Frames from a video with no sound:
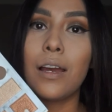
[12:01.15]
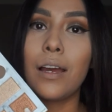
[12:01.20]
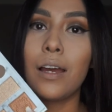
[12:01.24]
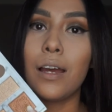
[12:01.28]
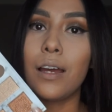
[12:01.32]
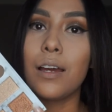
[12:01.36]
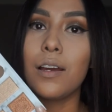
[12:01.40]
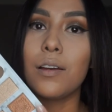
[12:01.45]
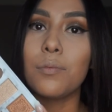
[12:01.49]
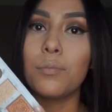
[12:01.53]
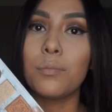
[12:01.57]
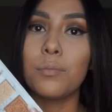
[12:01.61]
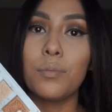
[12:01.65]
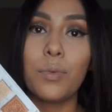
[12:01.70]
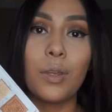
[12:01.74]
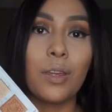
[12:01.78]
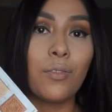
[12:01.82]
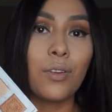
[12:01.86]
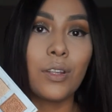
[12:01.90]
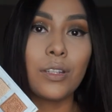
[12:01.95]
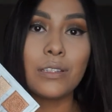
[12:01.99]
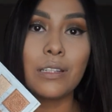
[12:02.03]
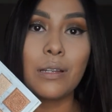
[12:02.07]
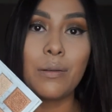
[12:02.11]
um,
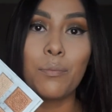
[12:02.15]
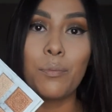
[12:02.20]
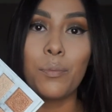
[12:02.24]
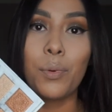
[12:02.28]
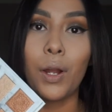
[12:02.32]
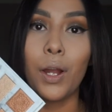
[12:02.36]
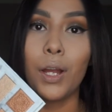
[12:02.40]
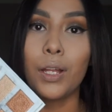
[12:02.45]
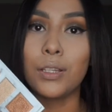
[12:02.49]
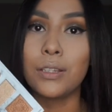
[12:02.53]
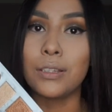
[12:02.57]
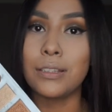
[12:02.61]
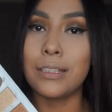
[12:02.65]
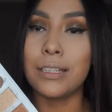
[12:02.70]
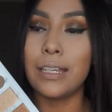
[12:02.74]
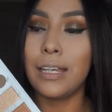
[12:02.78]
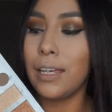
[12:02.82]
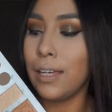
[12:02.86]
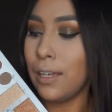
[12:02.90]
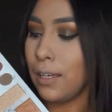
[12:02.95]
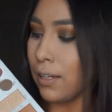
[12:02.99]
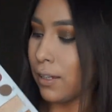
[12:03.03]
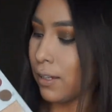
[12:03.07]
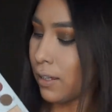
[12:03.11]
even some
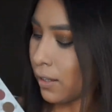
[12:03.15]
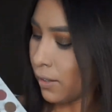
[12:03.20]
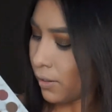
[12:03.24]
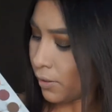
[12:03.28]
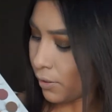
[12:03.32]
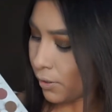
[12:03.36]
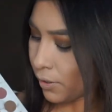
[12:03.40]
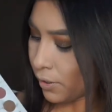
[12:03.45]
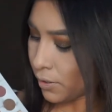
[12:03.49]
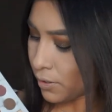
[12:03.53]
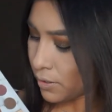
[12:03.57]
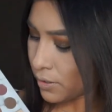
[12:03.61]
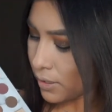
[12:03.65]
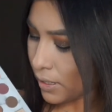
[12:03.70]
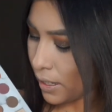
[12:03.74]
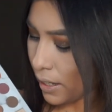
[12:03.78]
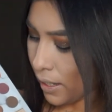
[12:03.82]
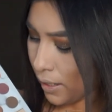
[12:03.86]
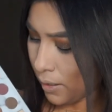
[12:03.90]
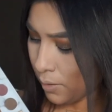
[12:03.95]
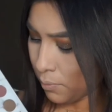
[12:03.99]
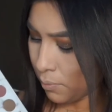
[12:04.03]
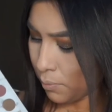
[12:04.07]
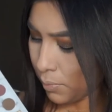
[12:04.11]
bronzy colors
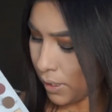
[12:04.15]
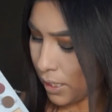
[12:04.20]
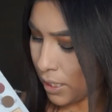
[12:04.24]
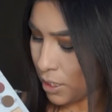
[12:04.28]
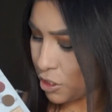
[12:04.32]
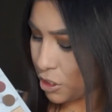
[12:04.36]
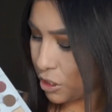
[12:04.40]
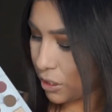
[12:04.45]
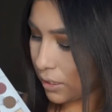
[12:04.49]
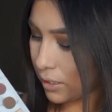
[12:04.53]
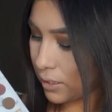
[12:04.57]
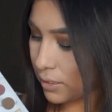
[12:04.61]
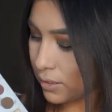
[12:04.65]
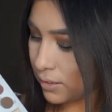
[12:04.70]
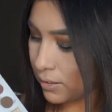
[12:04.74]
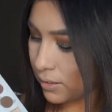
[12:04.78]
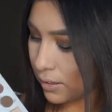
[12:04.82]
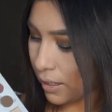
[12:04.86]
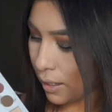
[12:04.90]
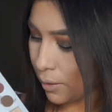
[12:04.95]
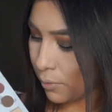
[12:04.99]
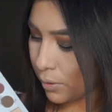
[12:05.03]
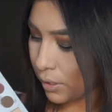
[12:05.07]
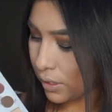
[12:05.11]
and blushes
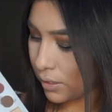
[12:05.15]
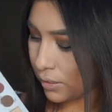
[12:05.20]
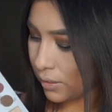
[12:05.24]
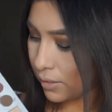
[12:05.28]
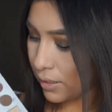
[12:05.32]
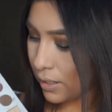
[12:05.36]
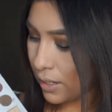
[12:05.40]
I would